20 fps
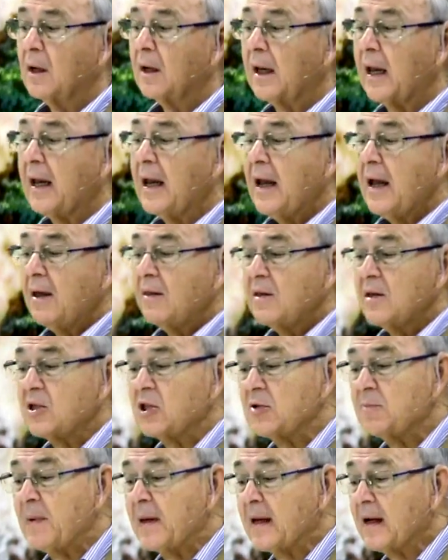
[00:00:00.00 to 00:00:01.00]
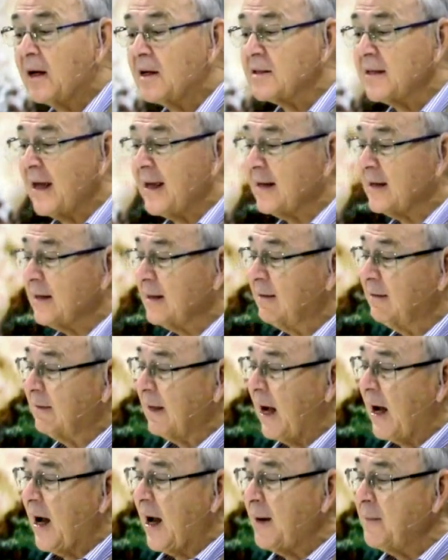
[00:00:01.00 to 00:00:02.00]
Okay, this is because
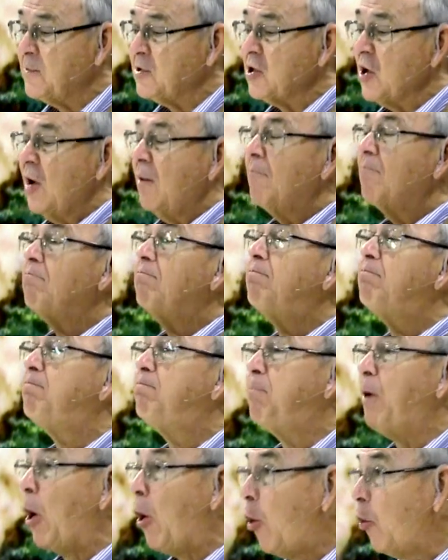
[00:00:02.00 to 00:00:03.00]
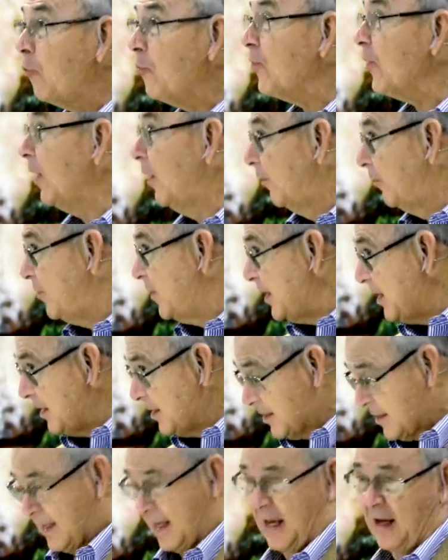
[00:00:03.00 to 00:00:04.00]
at times both of
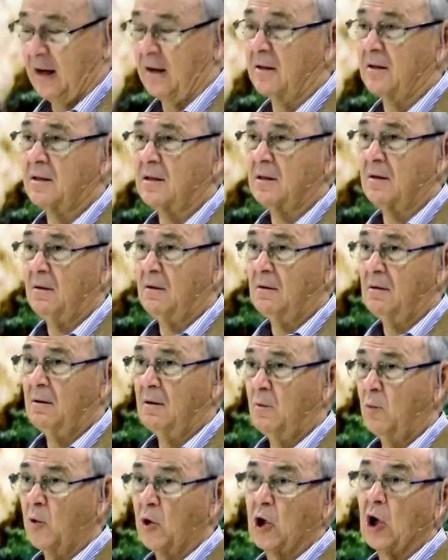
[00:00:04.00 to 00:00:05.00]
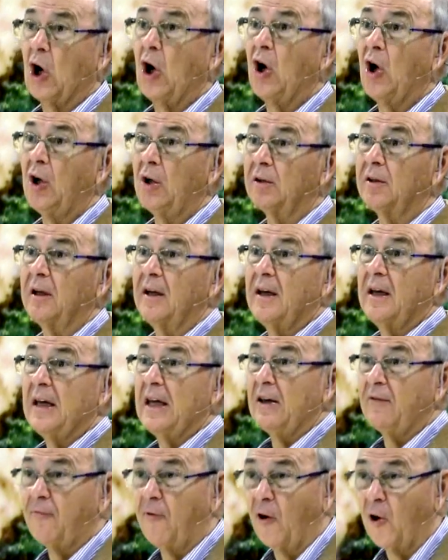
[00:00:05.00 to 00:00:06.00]
these things were called
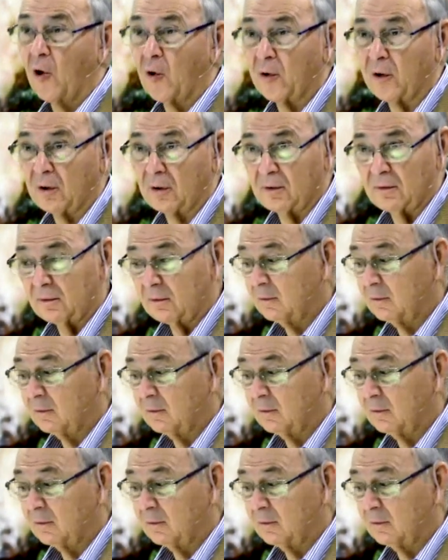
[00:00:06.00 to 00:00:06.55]
ephod.